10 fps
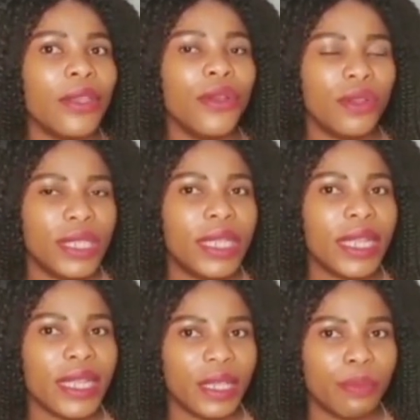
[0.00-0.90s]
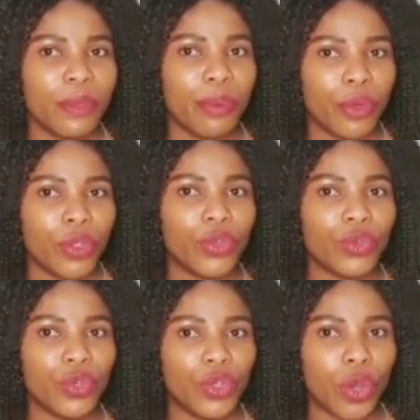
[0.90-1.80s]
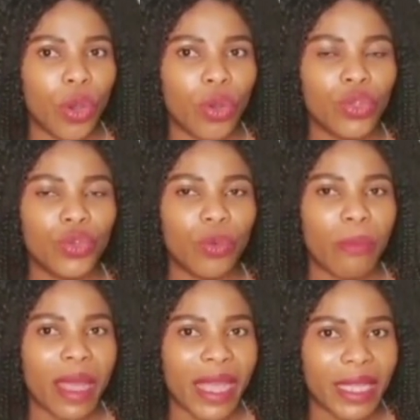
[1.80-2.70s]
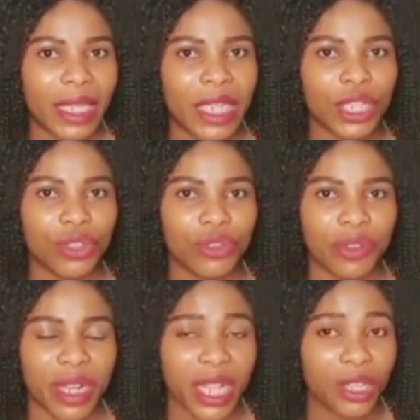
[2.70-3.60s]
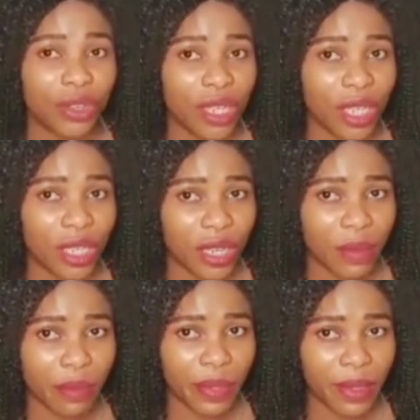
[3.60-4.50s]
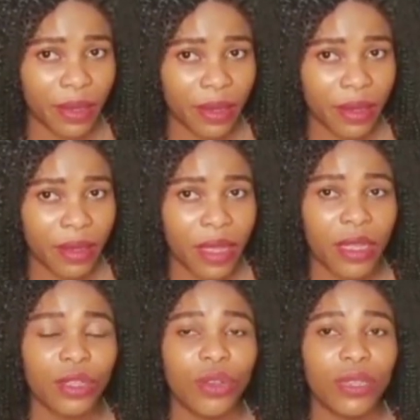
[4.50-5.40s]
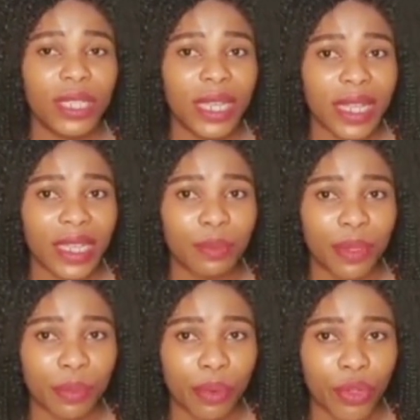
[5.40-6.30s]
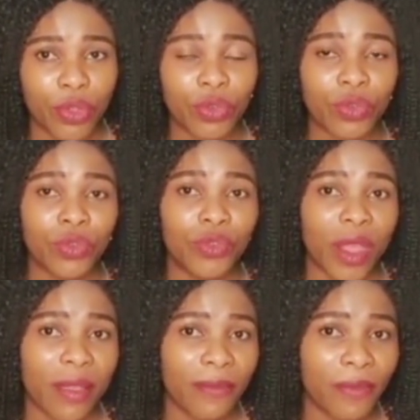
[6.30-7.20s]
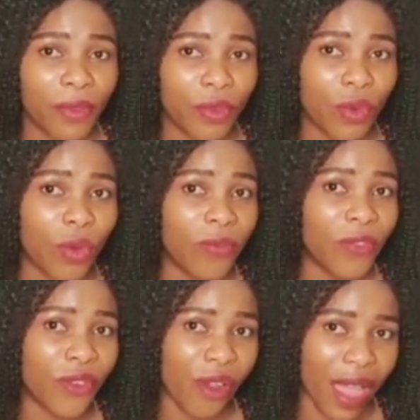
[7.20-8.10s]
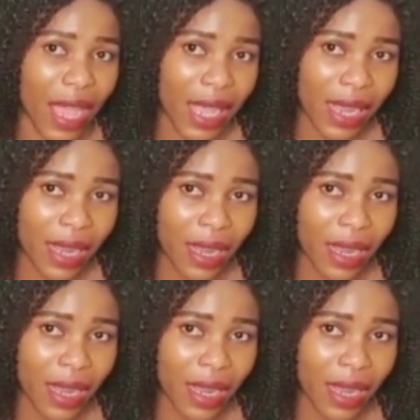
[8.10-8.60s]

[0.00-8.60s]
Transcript: Don't let people to talk too much in your relationships. Don't let people to drive you off track.